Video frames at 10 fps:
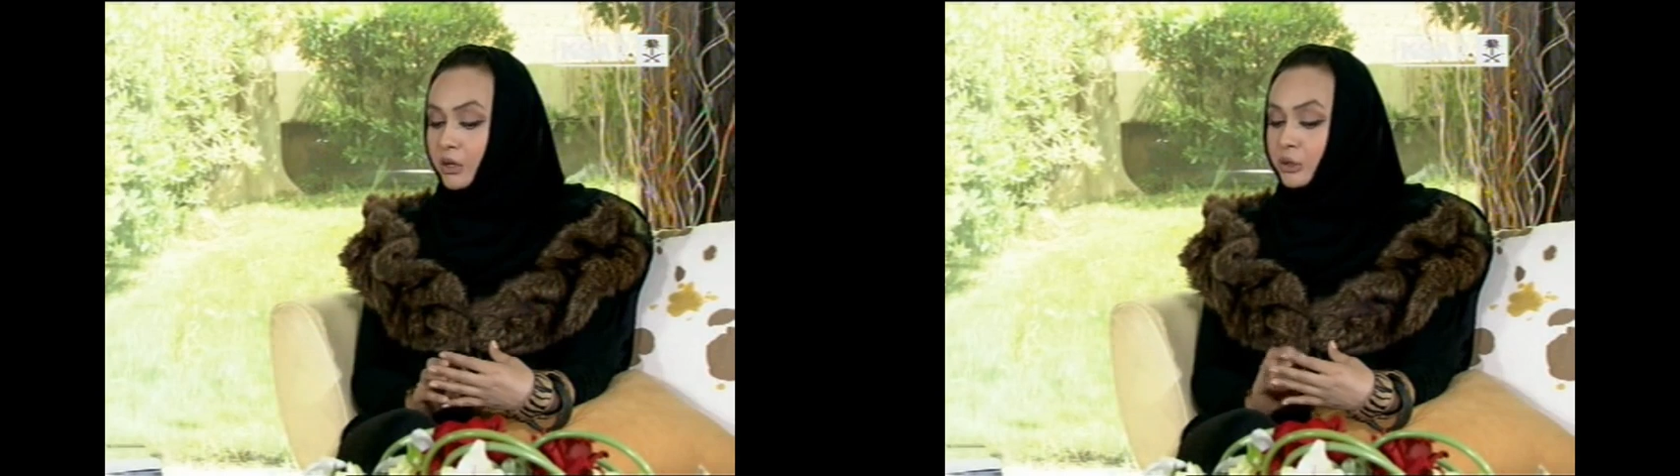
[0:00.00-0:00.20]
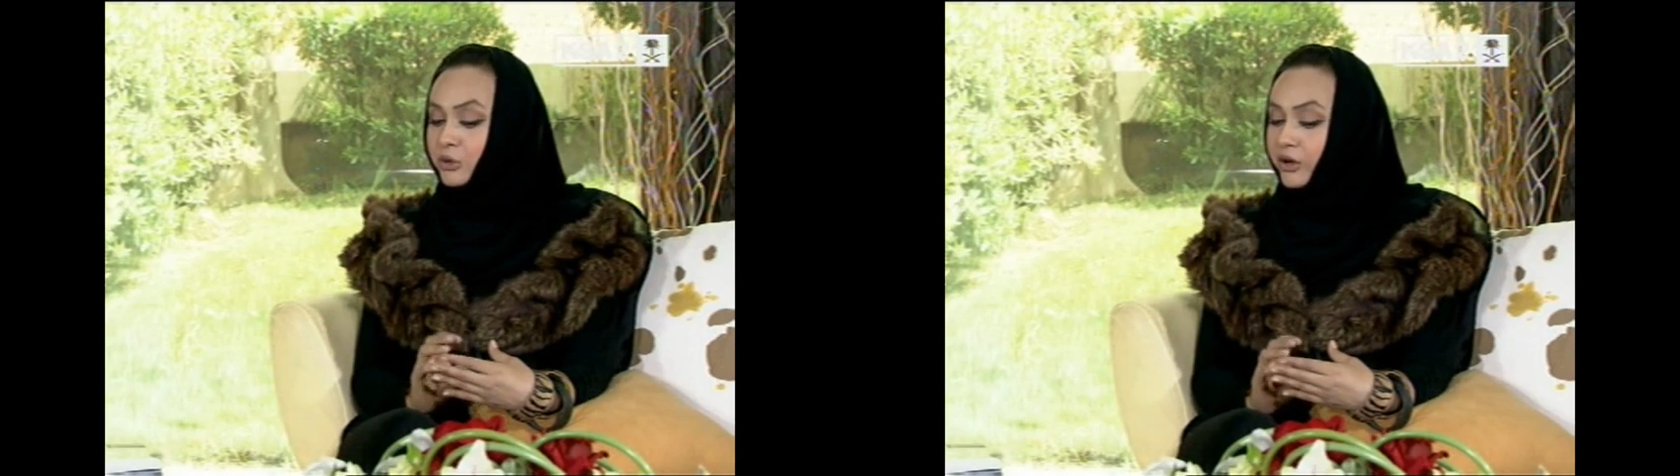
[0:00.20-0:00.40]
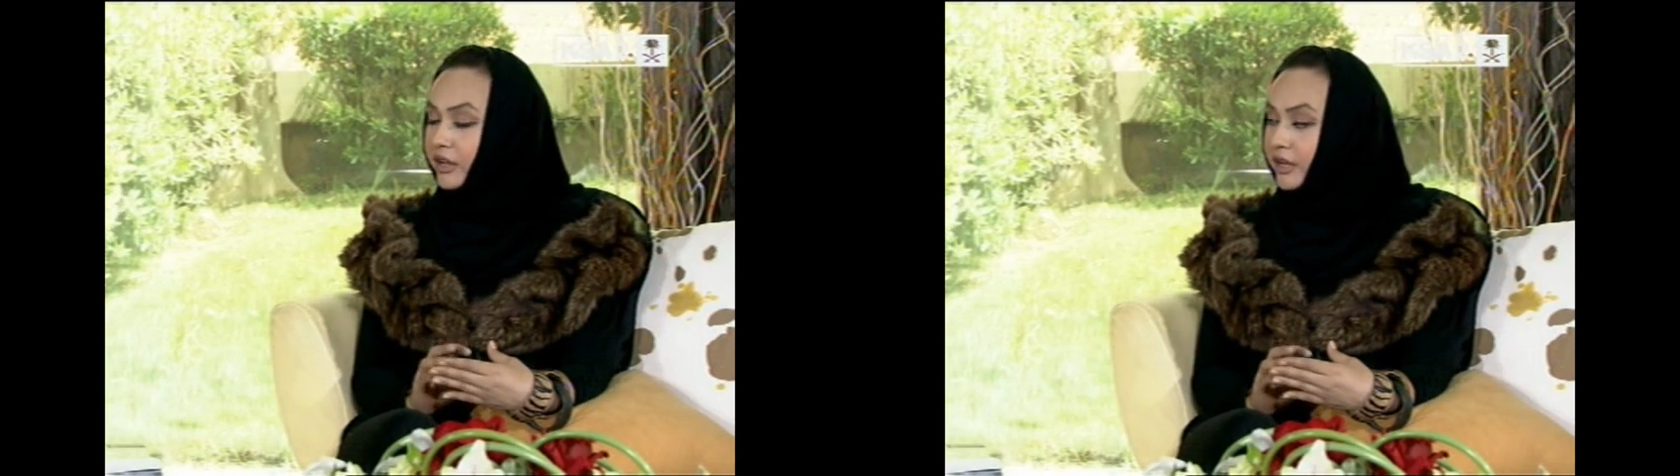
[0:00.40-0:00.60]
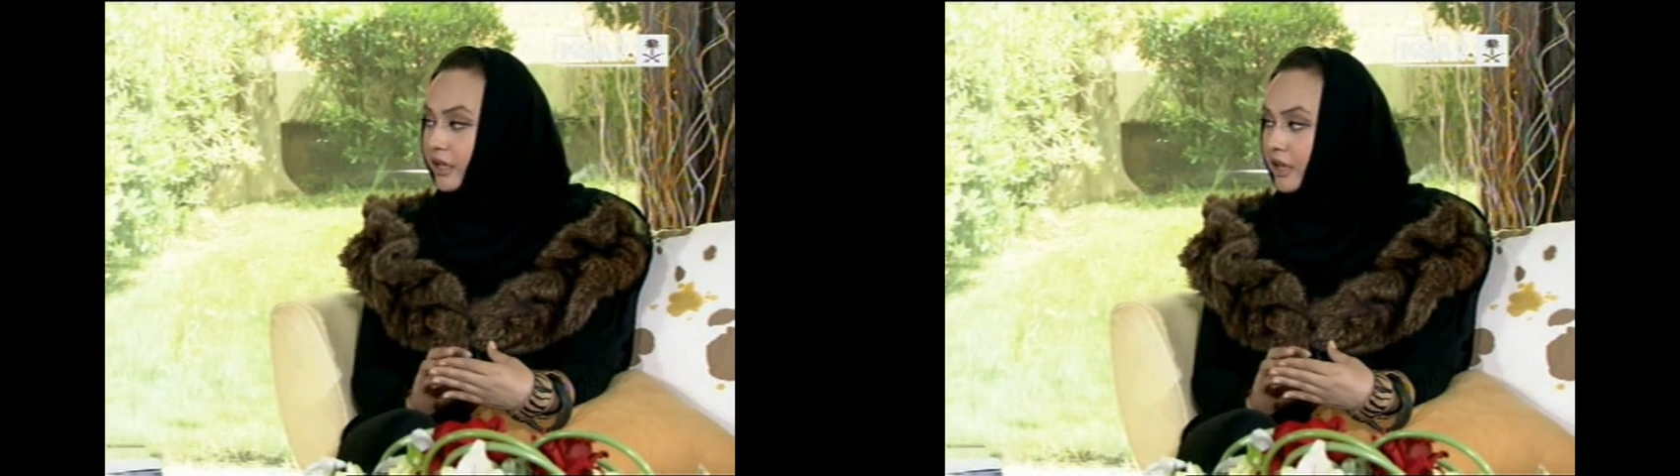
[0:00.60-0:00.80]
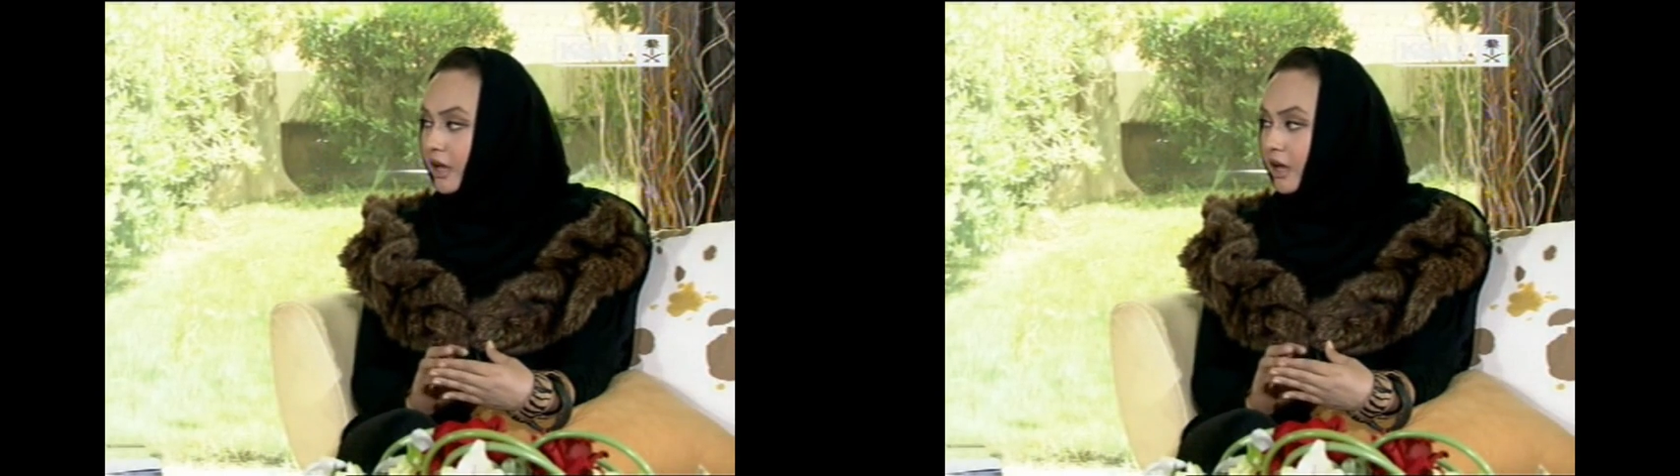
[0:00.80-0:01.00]
could
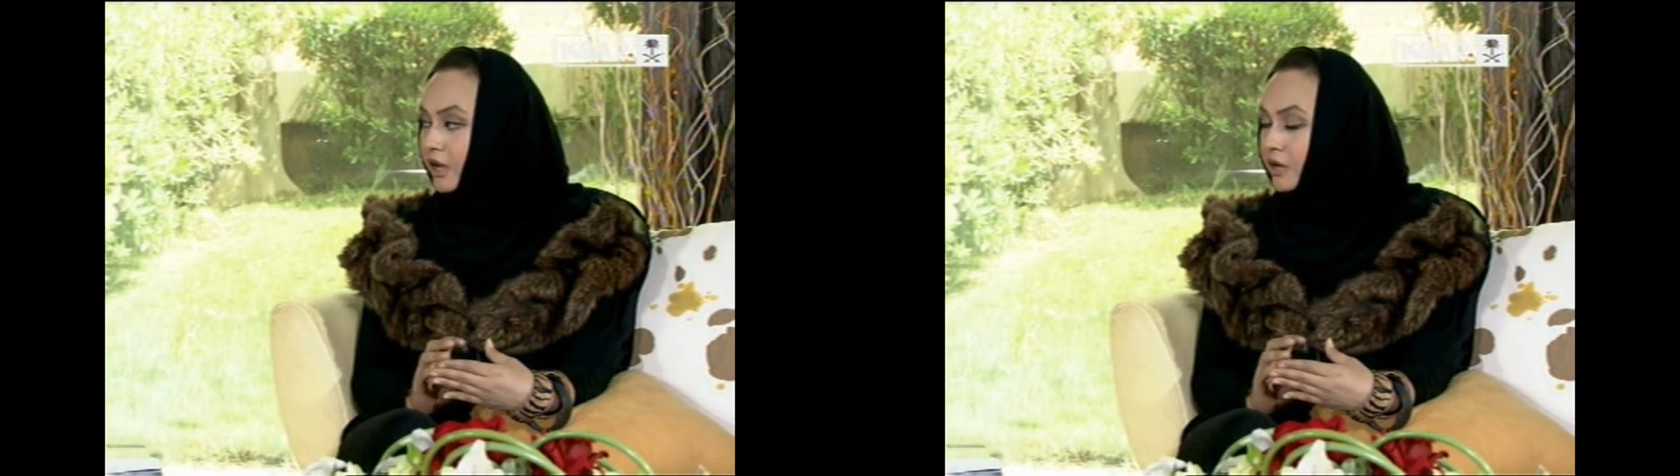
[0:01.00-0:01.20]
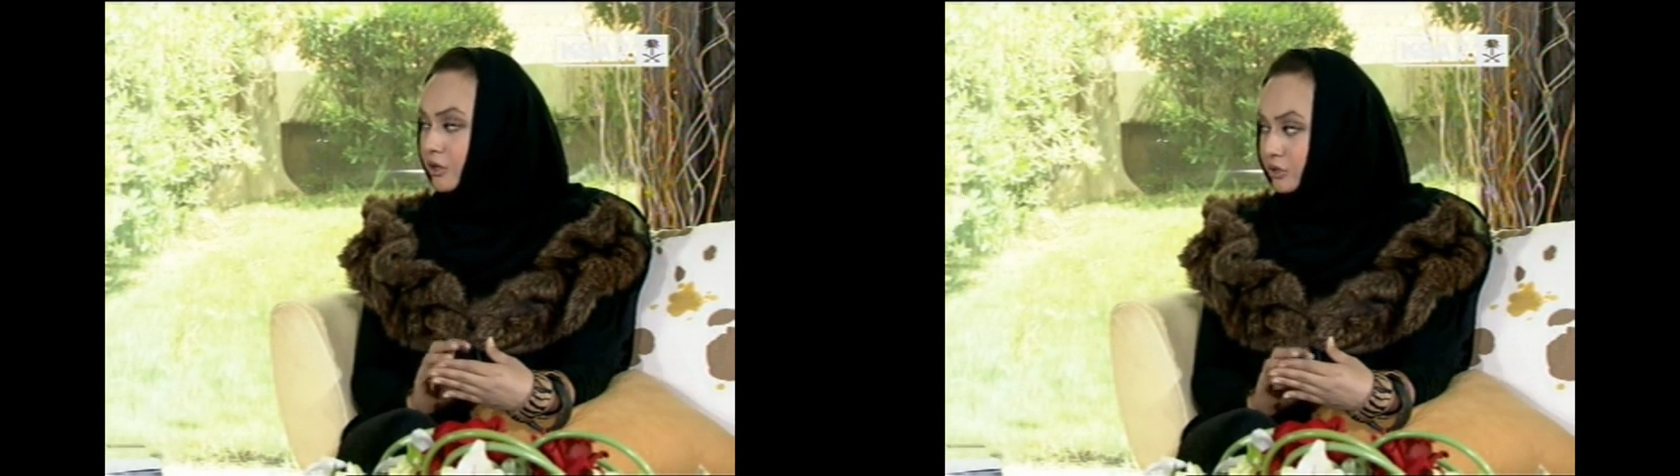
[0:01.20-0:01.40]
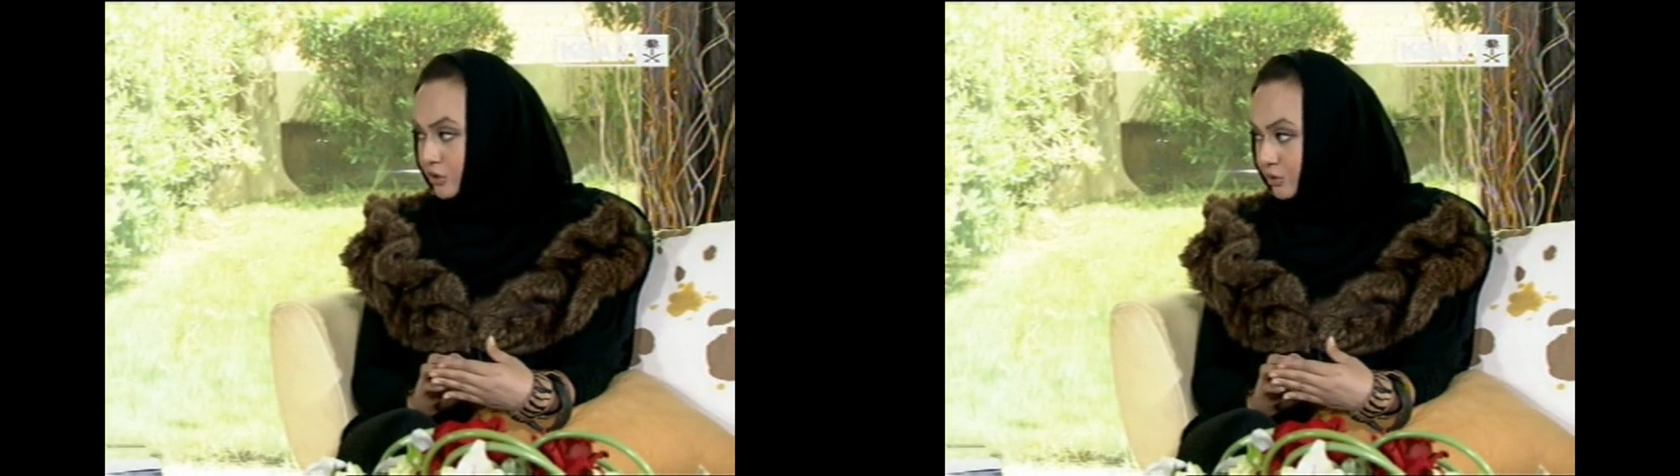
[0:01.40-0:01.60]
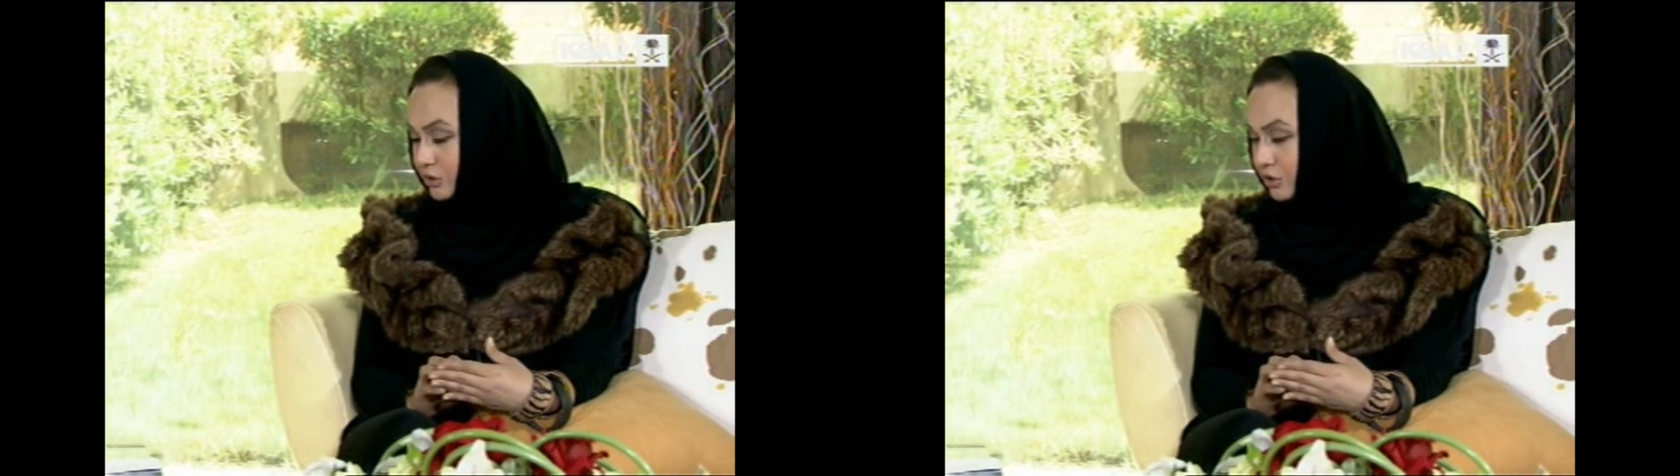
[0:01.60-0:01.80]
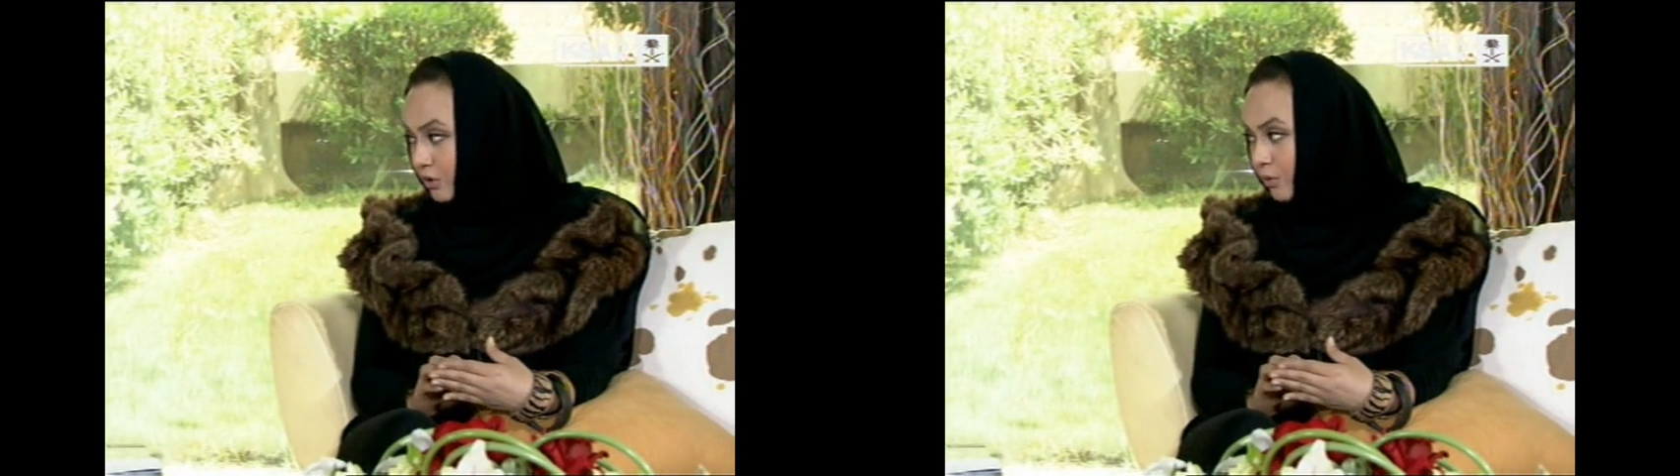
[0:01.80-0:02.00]
really not do
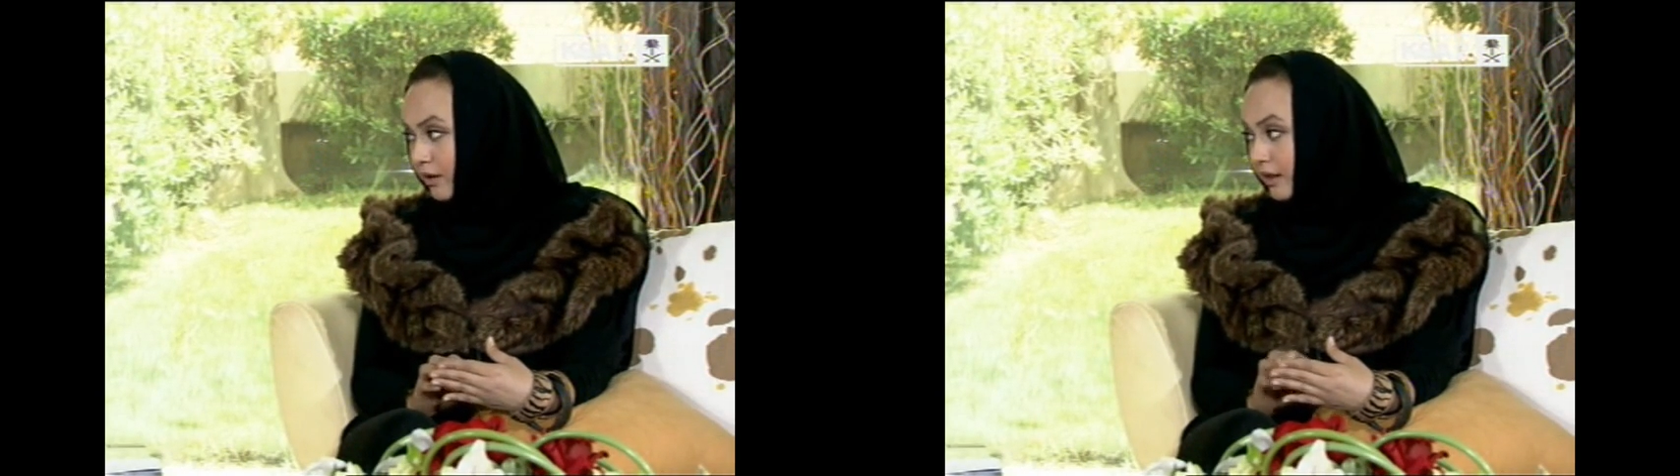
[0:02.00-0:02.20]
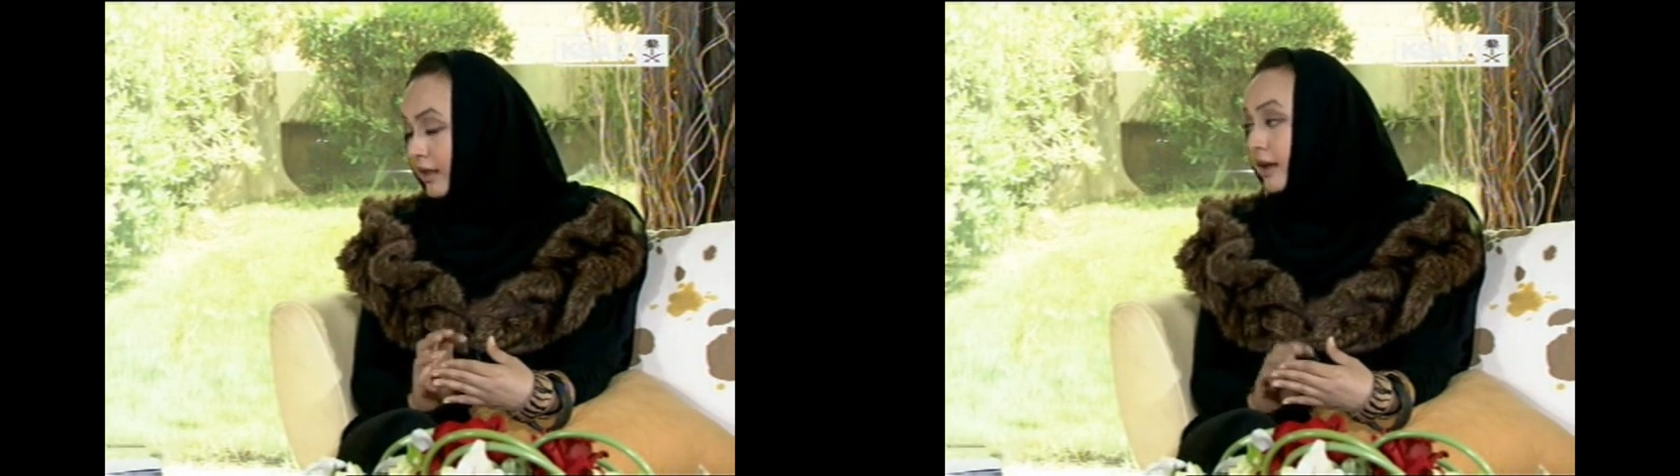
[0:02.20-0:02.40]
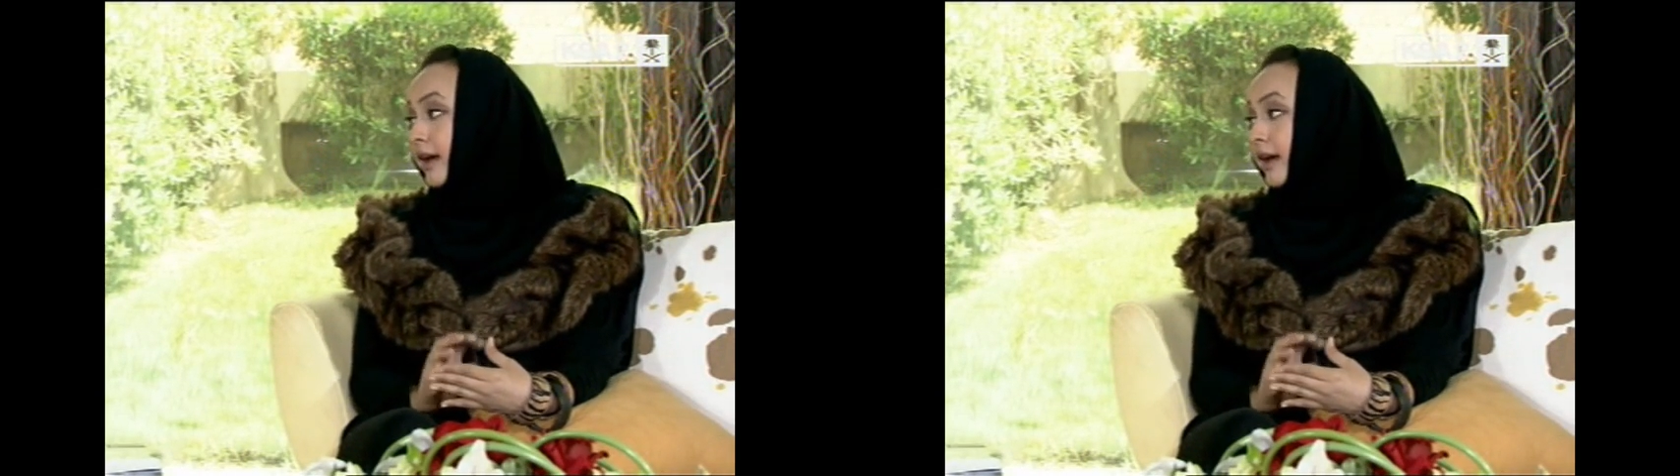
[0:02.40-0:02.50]
so well